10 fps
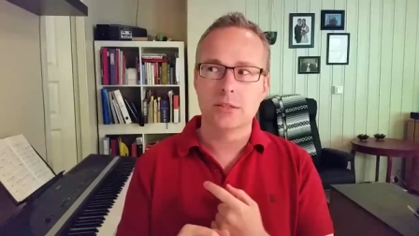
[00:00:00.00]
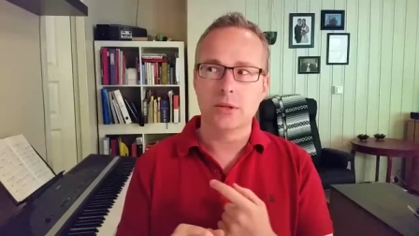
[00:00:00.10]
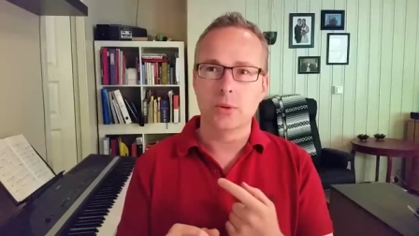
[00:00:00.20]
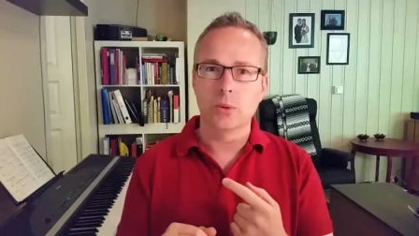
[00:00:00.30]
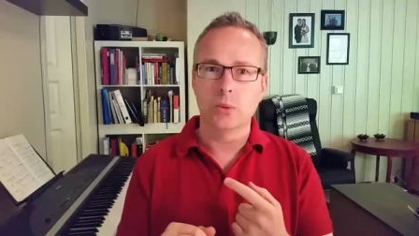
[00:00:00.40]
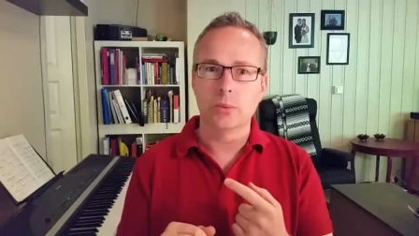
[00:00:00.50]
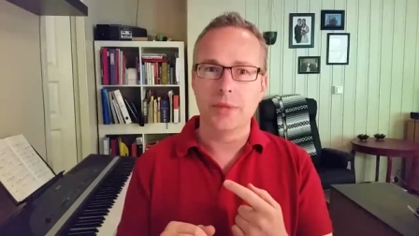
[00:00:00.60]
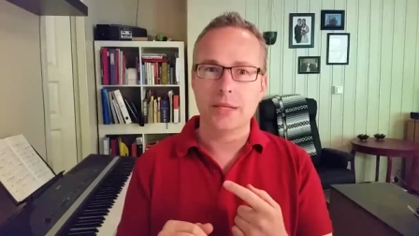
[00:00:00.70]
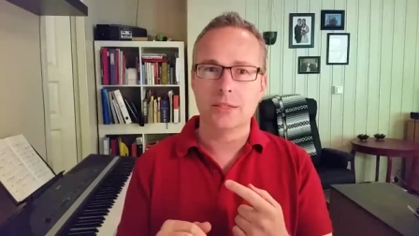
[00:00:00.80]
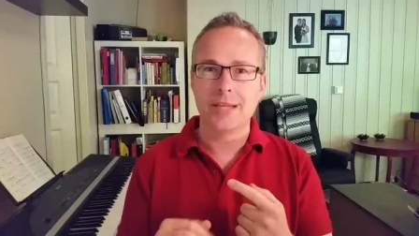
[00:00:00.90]

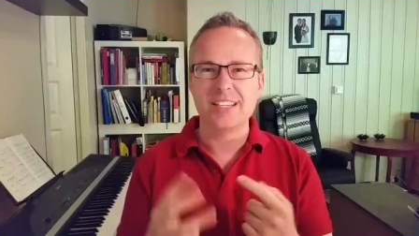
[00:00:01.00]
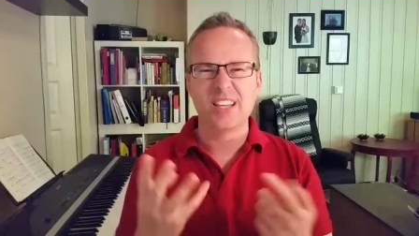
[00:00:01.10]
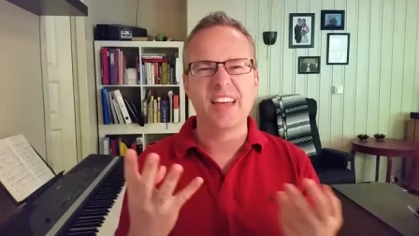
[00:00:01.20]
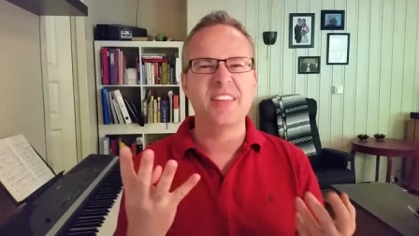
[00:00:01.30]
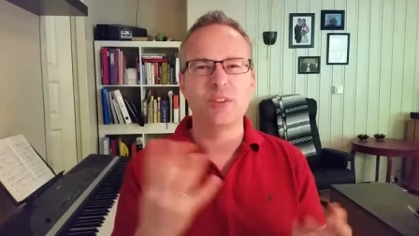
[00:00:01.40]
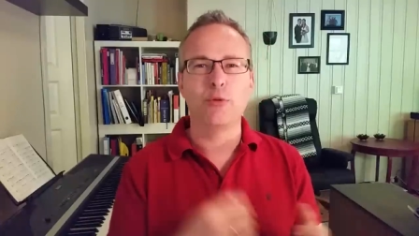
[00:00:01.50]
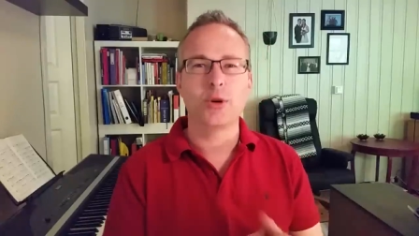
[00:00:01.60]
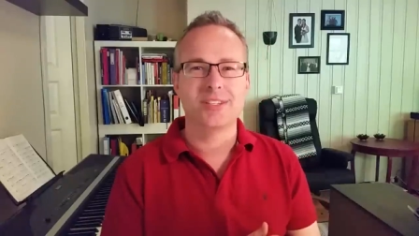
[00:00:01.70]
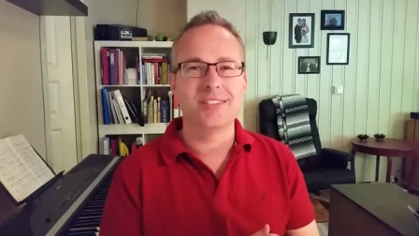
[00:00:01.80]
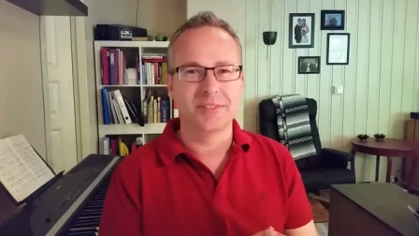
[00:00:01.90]
So that's I think, the
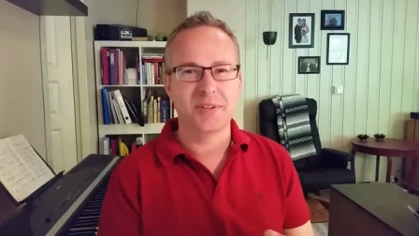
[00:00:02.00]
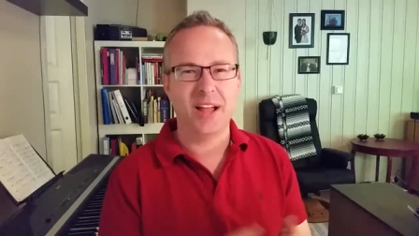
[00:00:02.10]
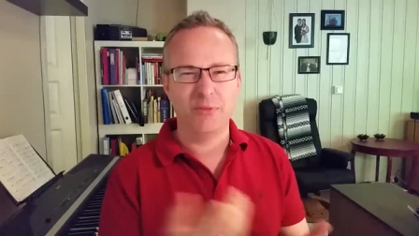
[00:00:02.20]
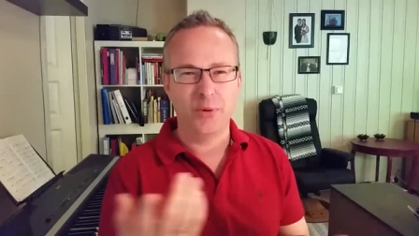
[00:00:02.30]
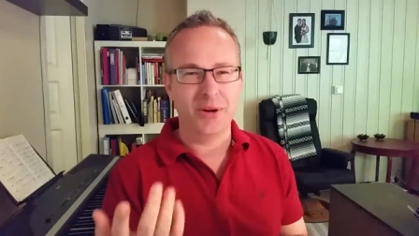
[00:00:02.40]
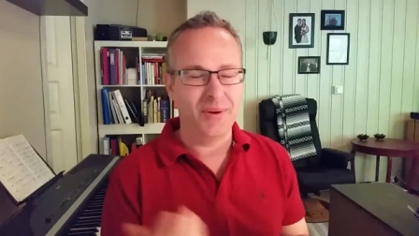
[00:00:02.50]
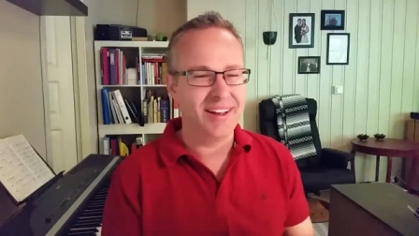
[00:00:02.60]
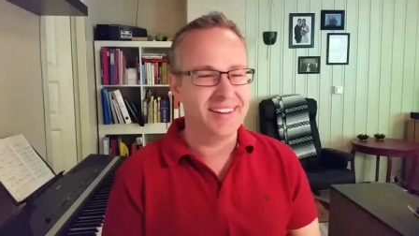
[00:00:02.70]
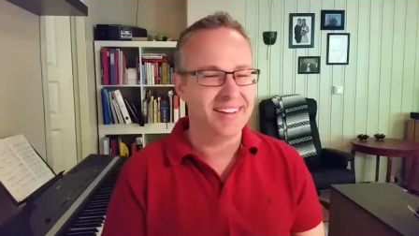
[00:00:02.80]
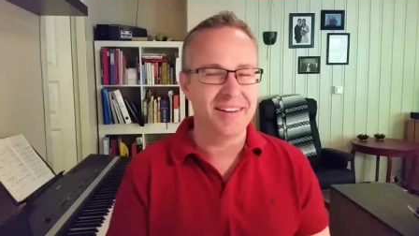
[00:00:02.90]
four seasons of California,
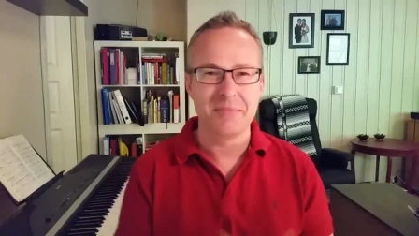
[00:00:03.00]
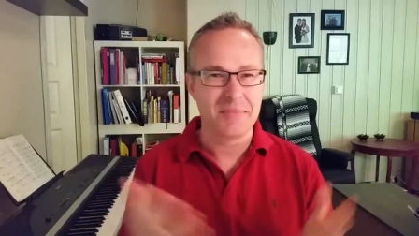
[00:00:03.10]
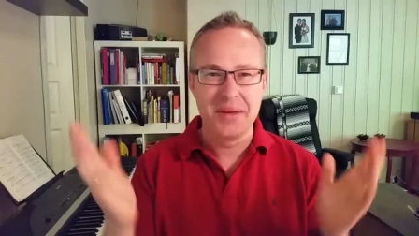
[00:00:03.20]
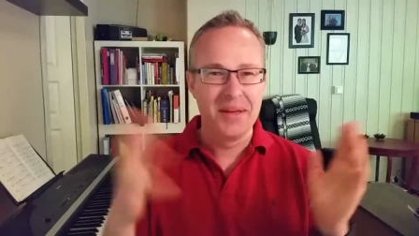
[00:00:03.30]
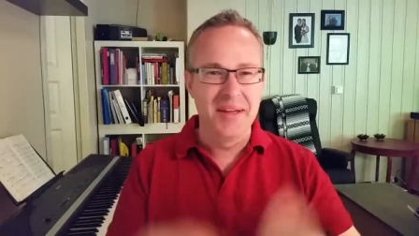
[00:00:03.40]
right?